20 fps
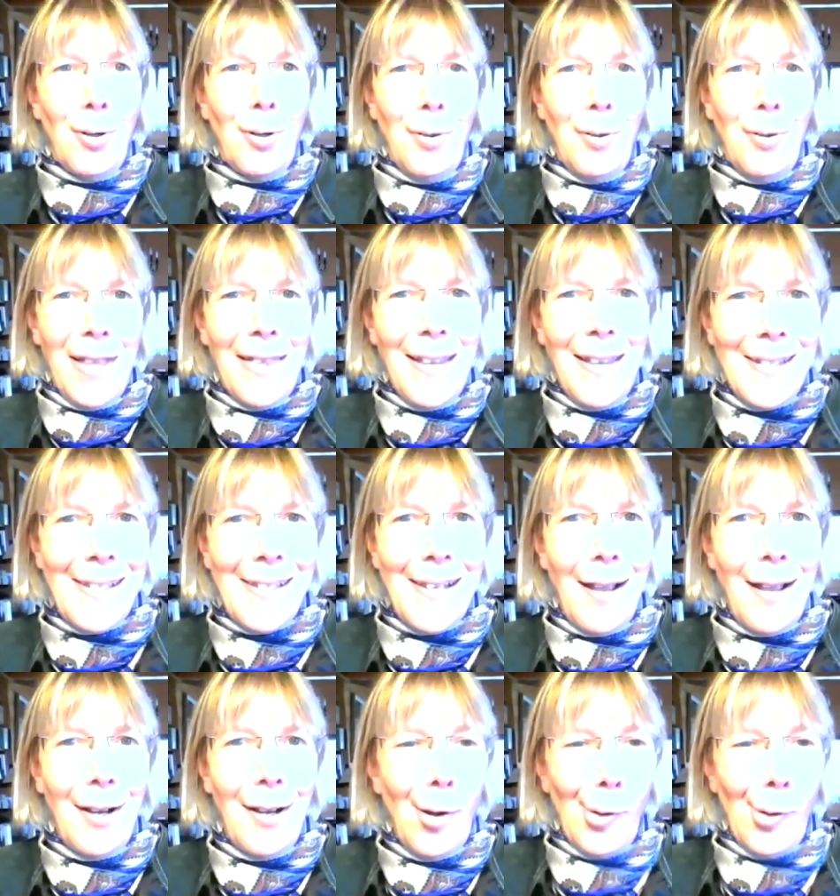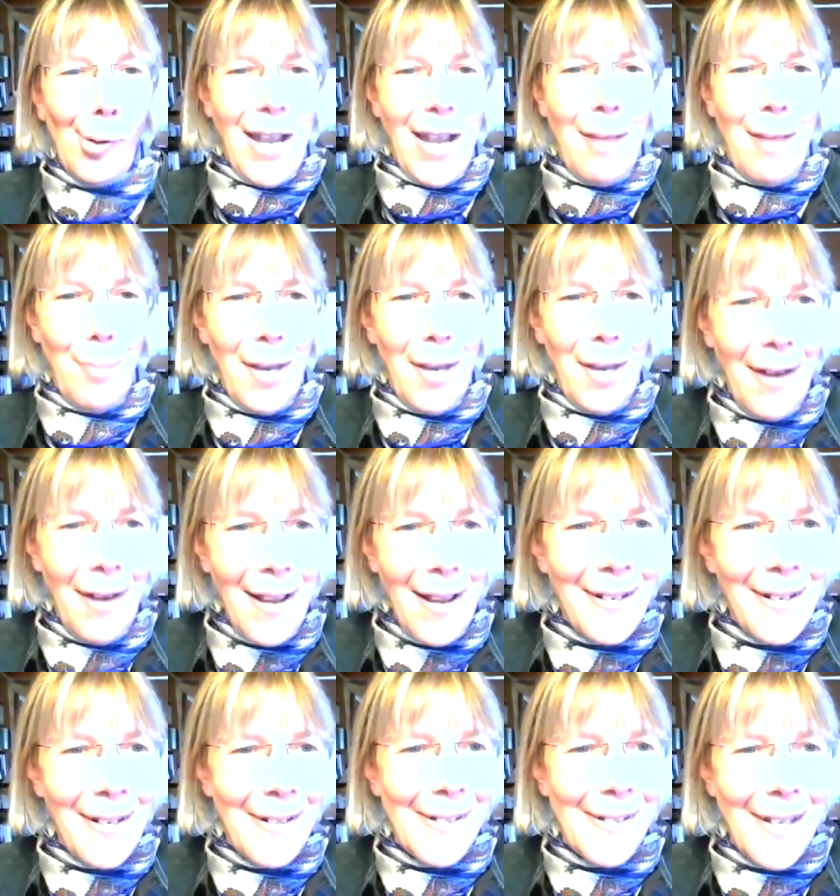in this uh, lockdown period
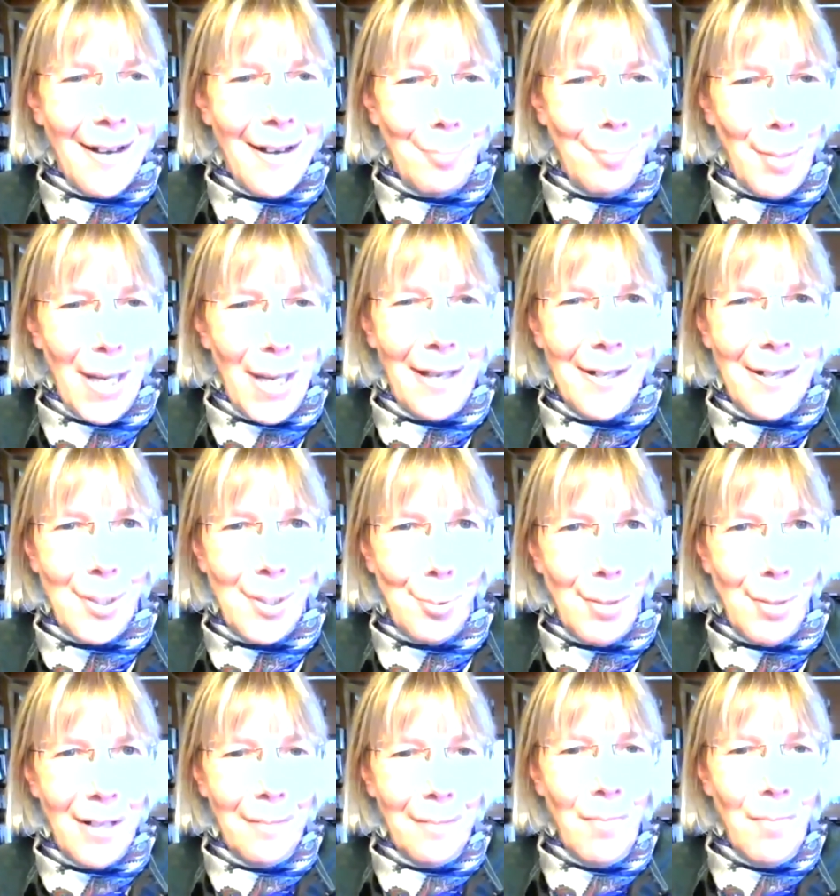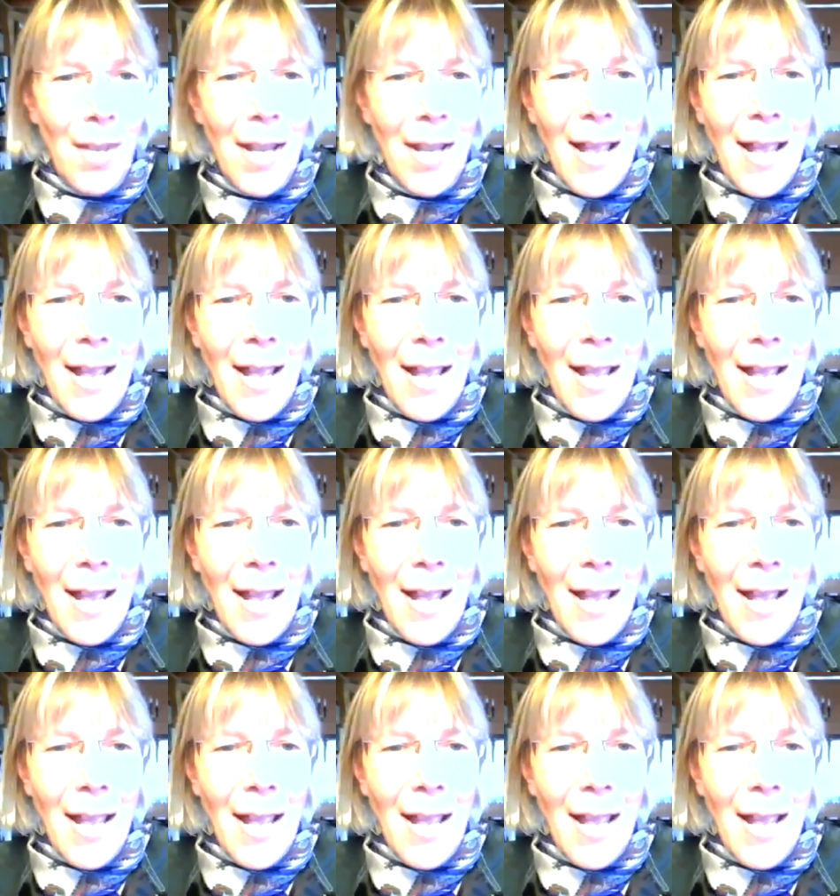instead of being in Sweden.